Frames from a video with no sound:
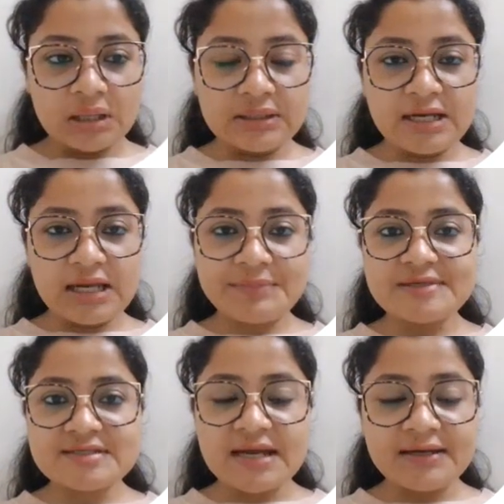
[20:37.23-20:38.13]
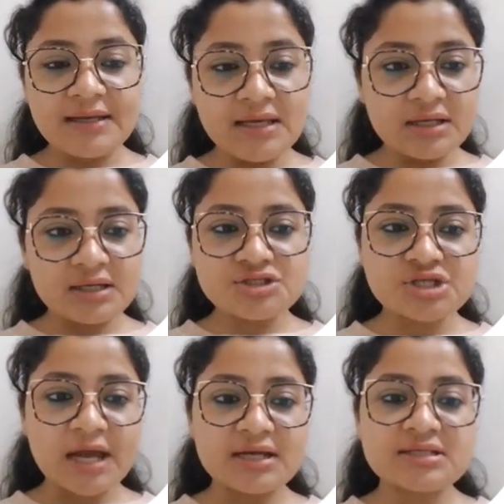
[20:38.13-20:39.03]
The name is ending reach
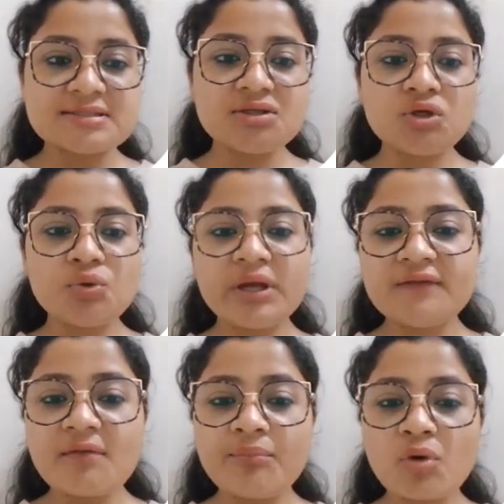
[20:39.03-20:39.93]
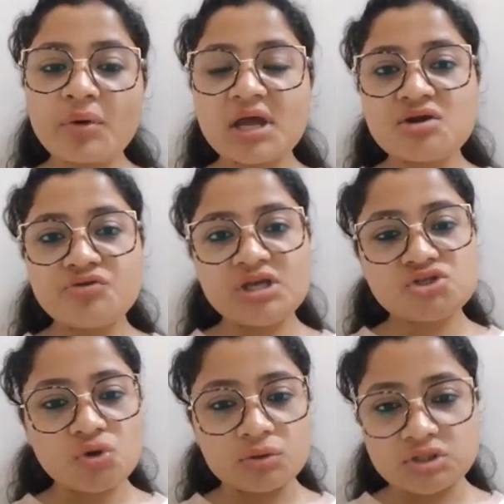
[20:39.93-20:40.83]
and it is including the broken
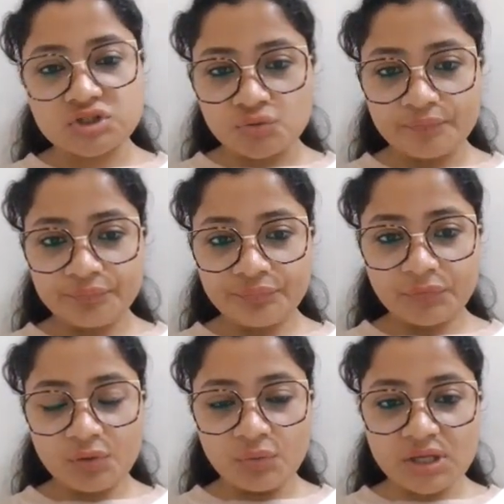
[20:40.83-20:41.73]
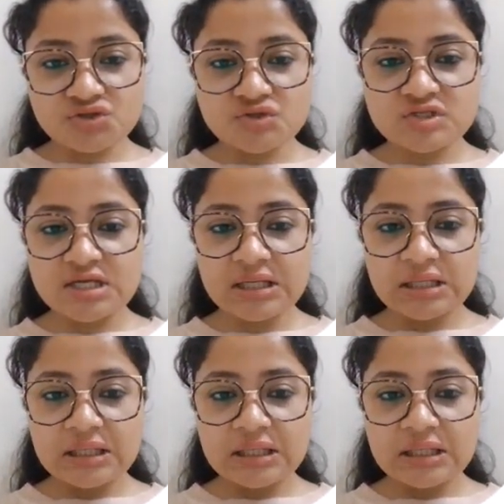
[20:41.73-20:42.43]
reach also. Okay, so see,